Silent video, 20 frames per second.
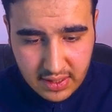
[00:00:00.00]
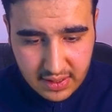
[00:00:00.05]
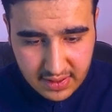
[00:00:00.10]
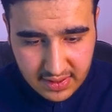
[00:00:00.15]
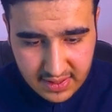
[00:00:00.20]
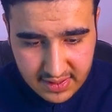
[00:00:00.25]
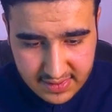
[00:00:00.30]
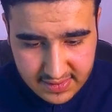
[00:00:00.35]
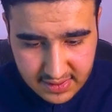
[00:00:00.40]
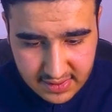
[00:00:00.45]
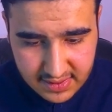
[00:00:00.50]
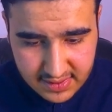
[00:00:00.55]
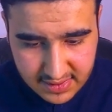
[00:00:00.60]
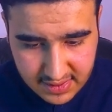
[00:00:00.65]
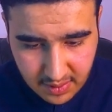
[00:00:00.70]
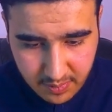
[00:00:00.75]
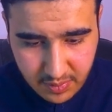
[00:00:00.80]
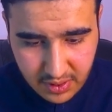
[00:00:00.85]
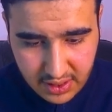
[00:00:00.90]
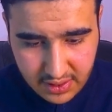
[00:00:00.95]
This
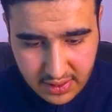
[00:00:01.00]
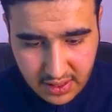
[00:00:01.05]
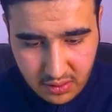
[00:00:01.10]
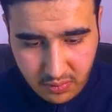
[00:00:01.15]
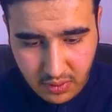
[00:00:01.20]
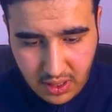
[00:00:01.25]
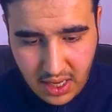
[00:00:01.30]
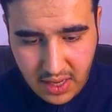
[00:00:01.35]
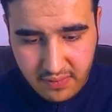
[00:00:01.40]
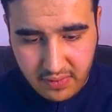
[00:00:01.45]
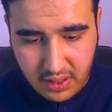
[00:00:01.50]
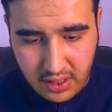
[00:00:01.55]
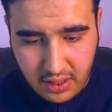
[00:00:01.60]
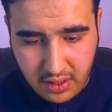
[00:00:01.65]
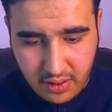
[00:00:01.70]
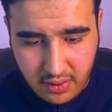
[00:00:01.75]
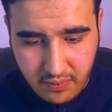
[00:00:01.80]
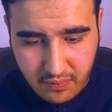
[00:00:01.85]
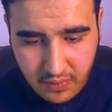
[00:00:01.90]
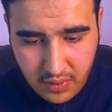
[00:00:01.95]
subnet that we have in
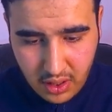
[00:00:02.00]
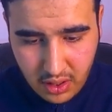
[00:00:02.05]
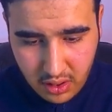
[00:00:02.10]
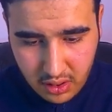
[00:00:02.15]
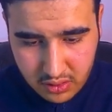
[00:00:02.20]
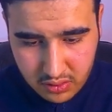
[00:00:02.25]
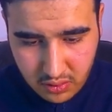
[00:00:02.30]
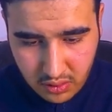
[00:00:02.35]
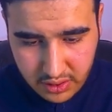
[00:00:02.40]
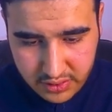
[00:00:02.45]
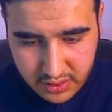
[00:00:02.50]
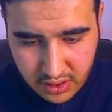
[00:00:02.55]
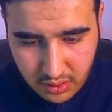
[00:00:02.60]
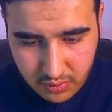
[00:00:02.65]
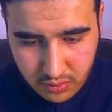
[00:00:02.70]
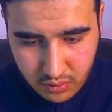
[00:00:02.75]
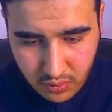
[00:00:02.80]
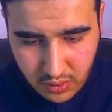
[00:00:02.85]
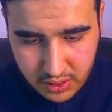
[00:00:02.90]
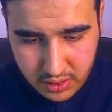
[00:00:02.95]
here. So let's
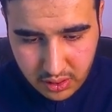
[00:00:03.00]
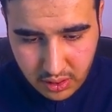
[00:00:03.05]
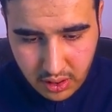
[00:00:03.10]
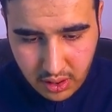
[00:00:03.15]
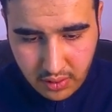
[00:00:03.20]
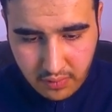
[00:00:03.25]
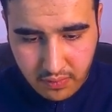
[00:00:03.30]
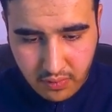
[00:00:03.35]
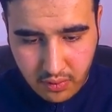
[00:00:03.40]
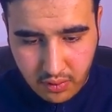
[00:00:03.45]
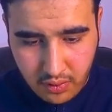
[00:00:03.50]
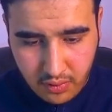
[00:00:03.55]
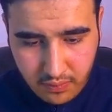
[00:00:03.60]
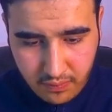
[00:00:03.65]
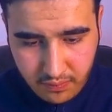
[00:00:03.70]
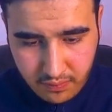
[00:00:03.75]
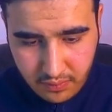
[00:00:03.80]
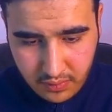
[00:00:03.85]
come to what? R4.